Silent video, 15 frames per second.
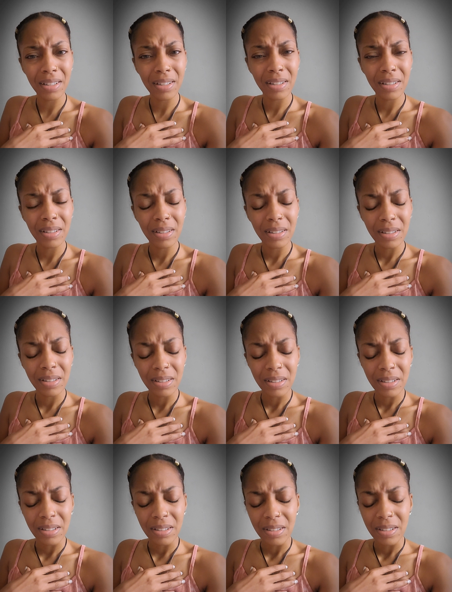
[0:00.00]

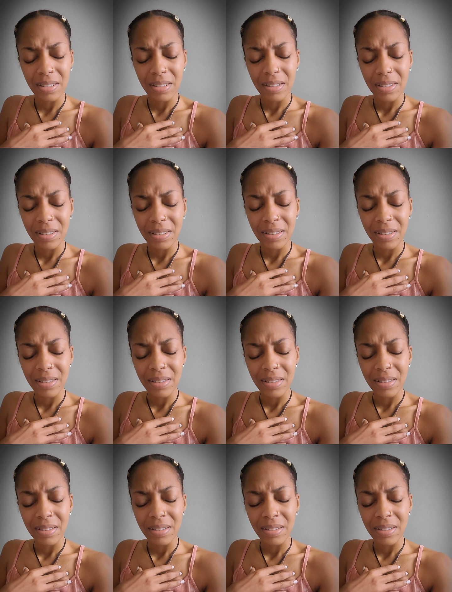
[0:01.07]

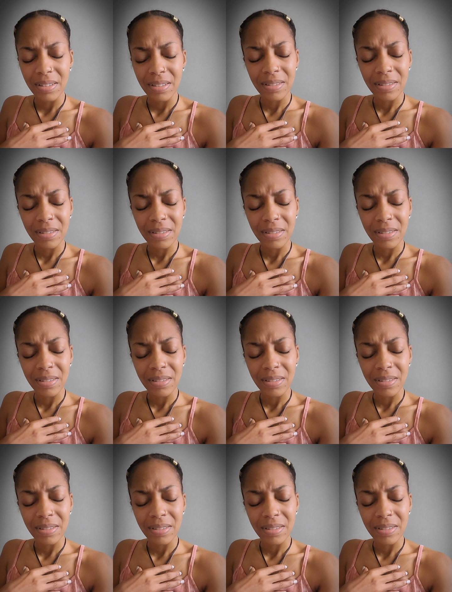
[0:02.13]
(no one is talking)